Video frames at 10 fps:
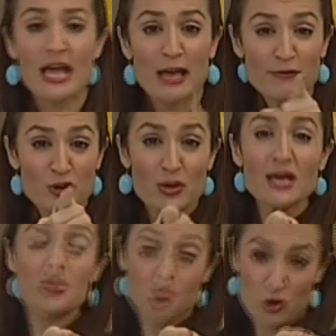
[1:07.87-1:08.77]
If you are
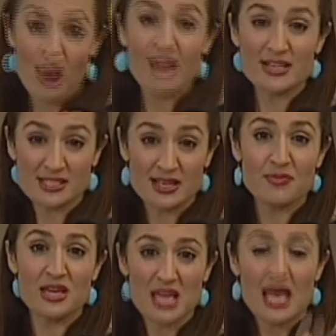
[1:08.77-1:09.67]
craving
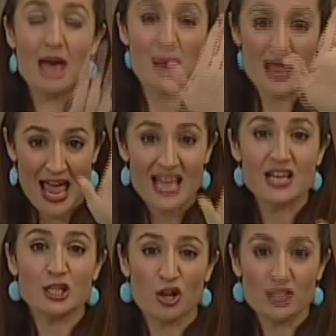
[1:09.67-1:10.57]
something about 8
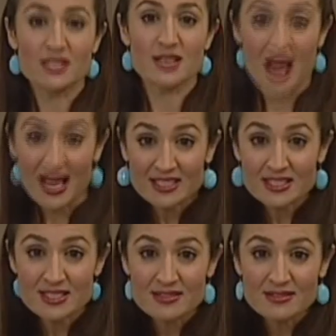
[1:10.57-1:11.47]
o'clock at
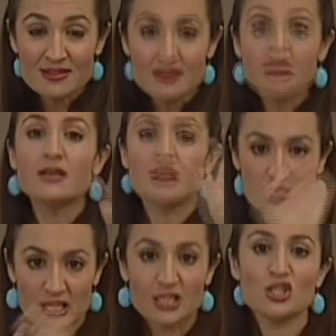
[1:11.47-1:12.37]
night,
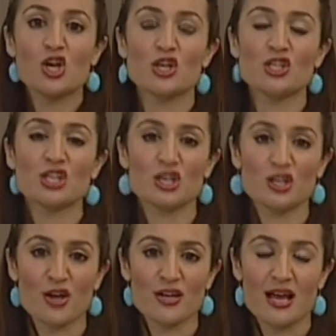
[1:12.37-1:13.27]
you're going to turn to your
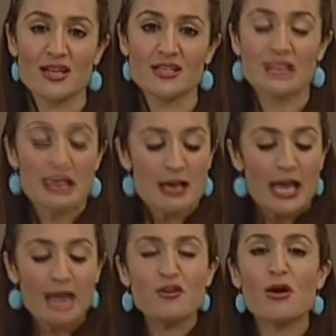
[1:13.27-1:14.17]
Yonanas.
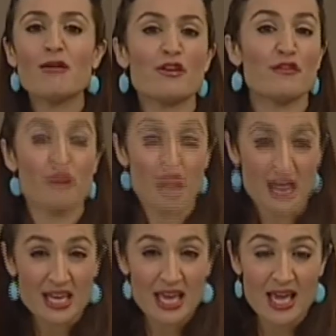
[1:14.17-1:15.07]
If you have a
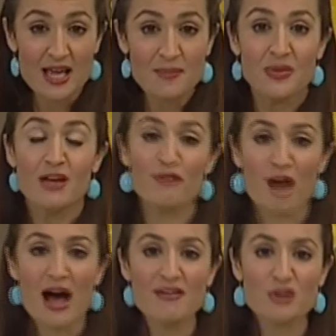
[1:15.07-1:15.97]
finicky
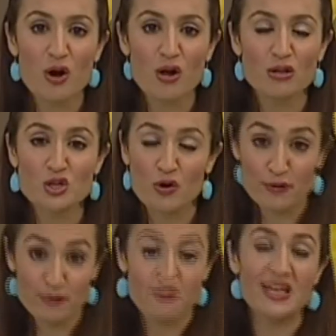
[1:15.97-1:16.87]
five-year-old or a
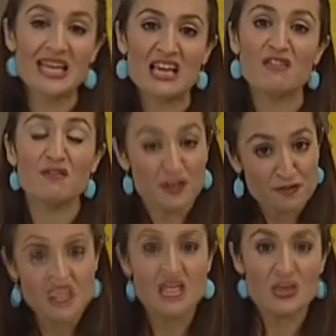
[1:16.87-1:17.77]
finicky
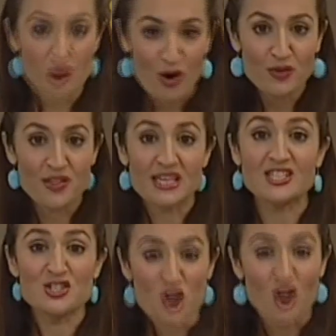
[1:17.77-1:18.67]
50-year-old that is
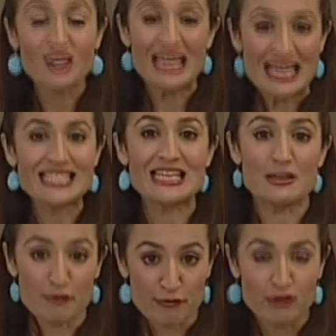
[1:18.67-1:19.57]
not eating
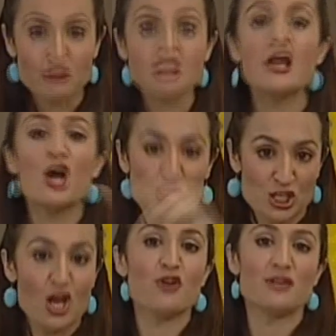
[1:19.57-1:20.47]
fruit,
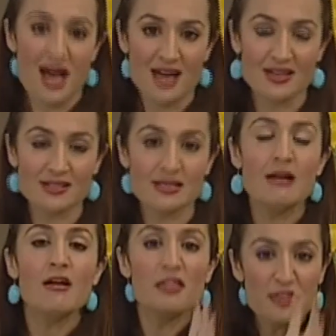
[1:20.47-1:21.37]
Yonanas.
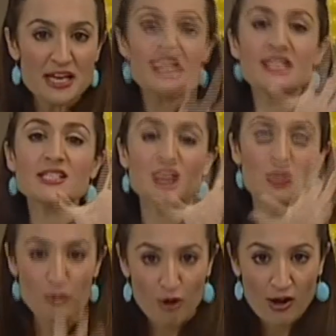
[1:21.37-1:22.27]
This is the
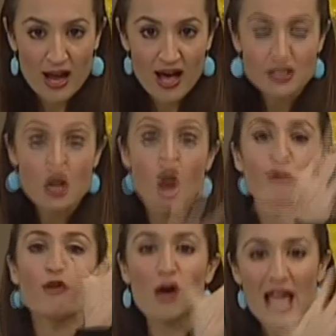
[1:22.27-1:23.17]
product
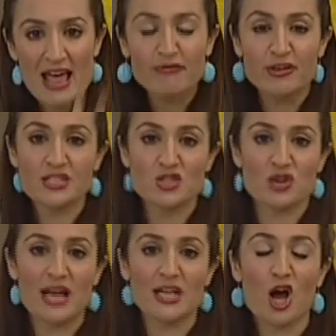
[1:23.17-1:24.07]
for every
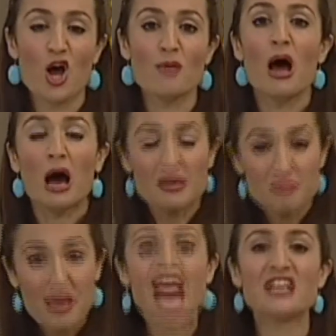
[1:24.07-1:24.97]
Australian home. I'm
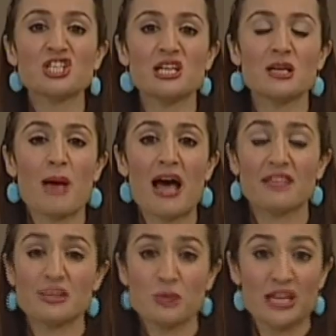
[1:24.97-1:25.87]
passionate about
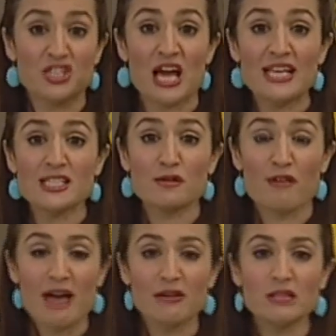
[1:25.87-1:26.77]
this. We had Jason
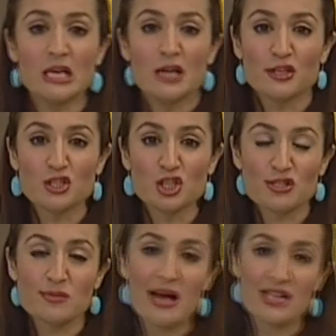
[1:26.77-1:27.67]
Vale, the
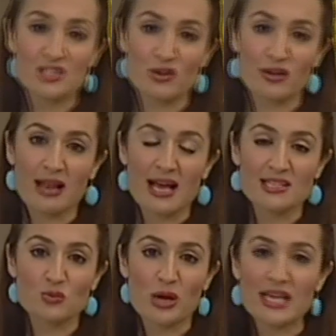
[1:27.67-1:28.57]
juice master, on
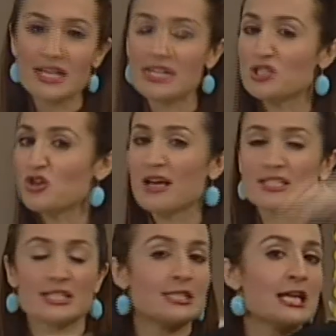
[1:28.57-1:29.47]
last week, and he's trying
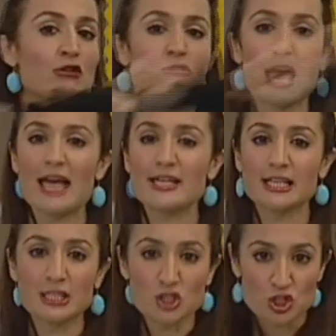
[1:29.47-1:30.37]
to
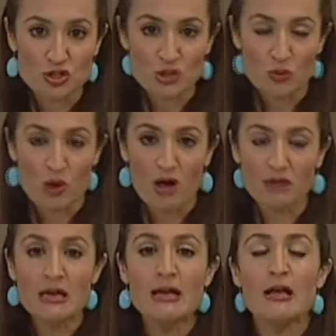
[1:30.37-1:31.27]
single-handedly juice the
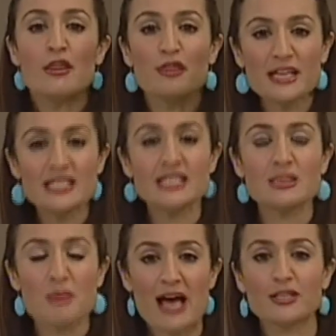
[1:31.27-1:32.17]
world. This is
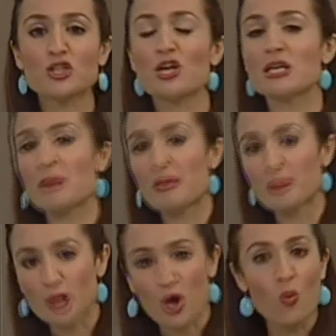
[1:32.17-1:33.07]
about turning
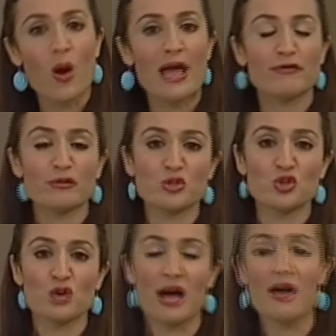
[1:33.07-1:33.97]
people away from
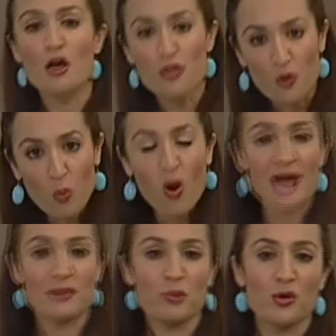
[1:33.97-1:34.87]
sugar, the
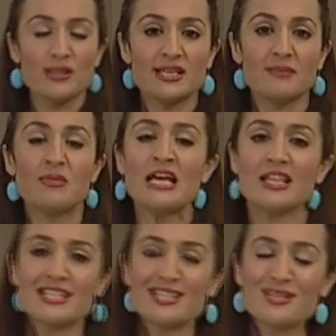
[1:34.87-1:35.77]
white poison.
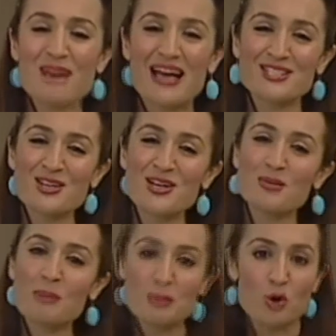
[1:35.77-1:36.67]
This is about turning
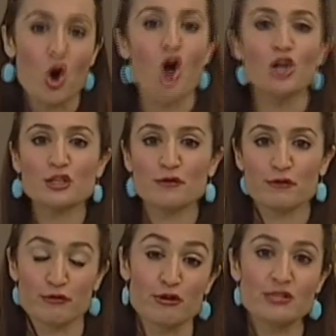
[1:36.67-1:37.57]
people onto
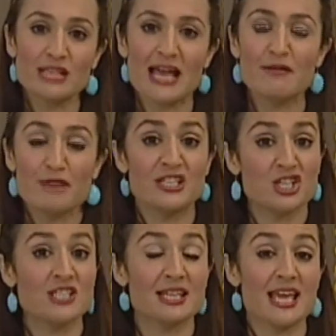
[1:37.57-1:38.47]
fruits and
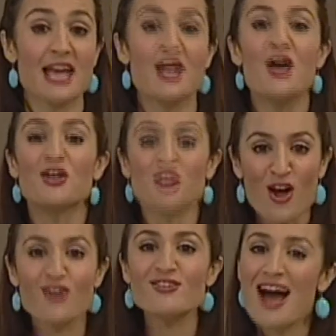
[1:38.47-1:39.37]
veggies again.
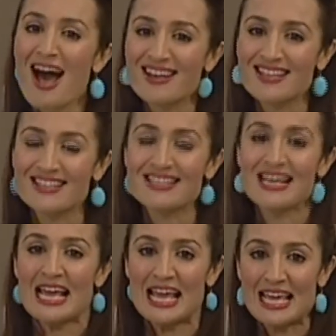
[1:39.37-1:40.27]
Yonanas
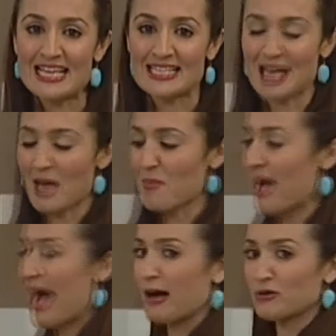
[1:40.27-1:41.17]
is
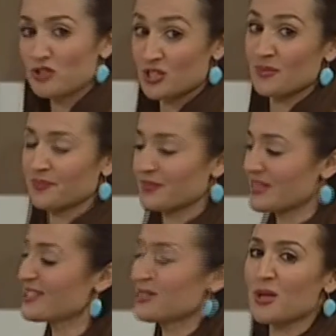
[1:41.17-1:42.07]
about
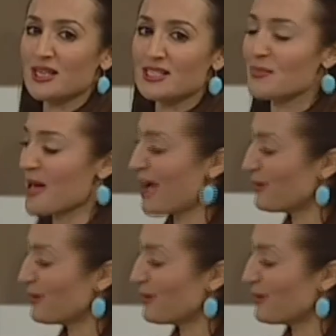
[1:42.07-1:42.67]
this is what it's about.